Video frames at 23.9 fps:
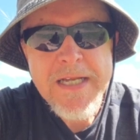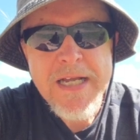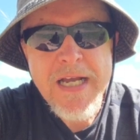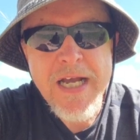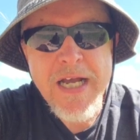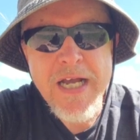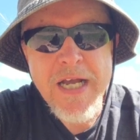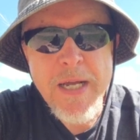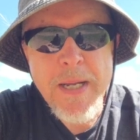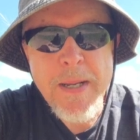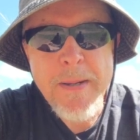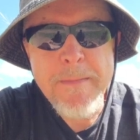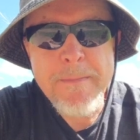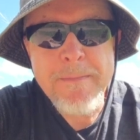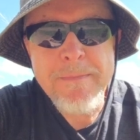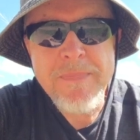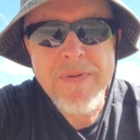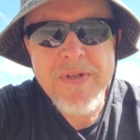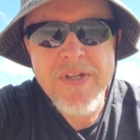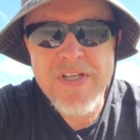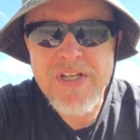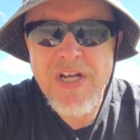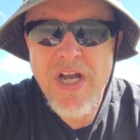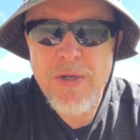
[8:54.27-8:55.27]

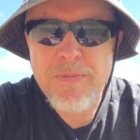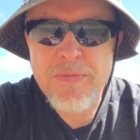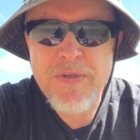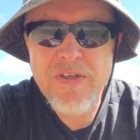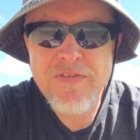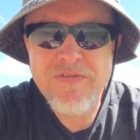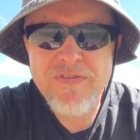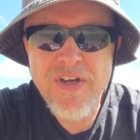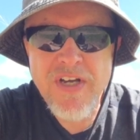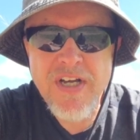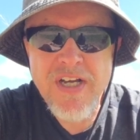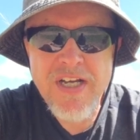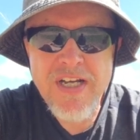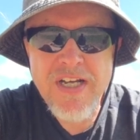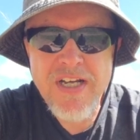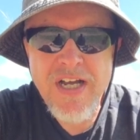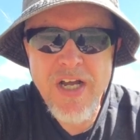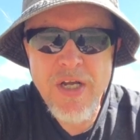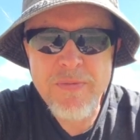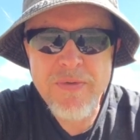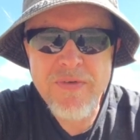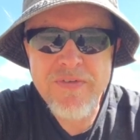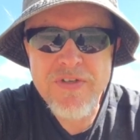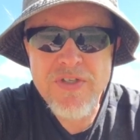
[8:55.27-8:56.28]
Look, hope you've
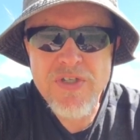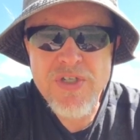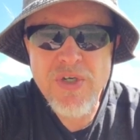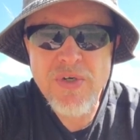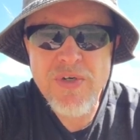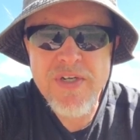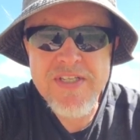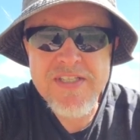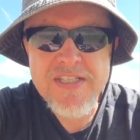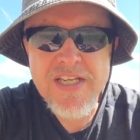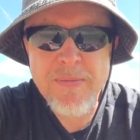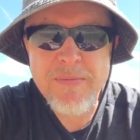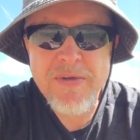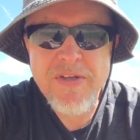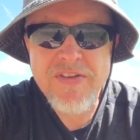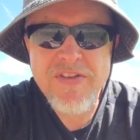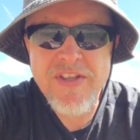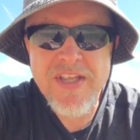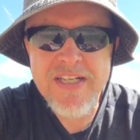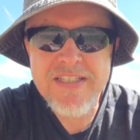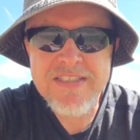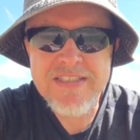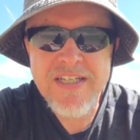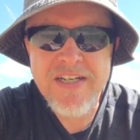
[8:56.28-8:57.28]
enjoyed some of the
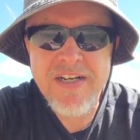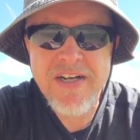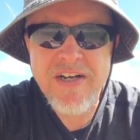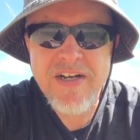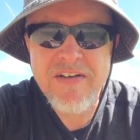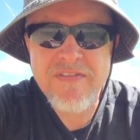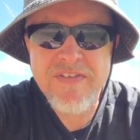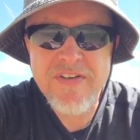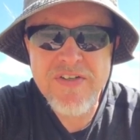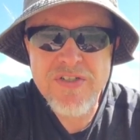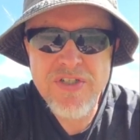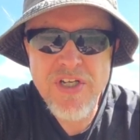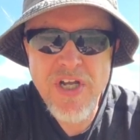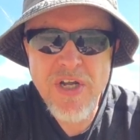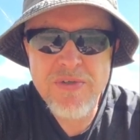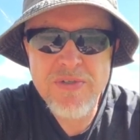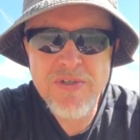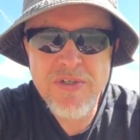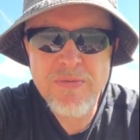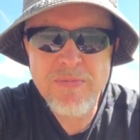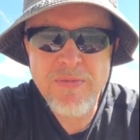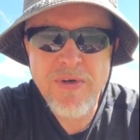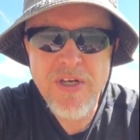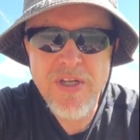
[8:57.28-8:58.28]
things that I've shown
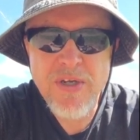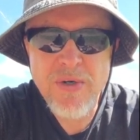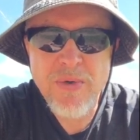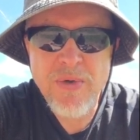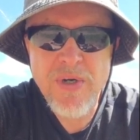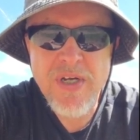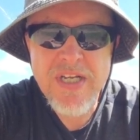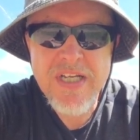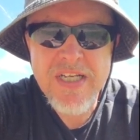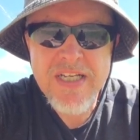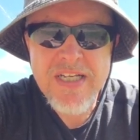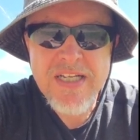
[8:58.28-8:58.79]
you in my little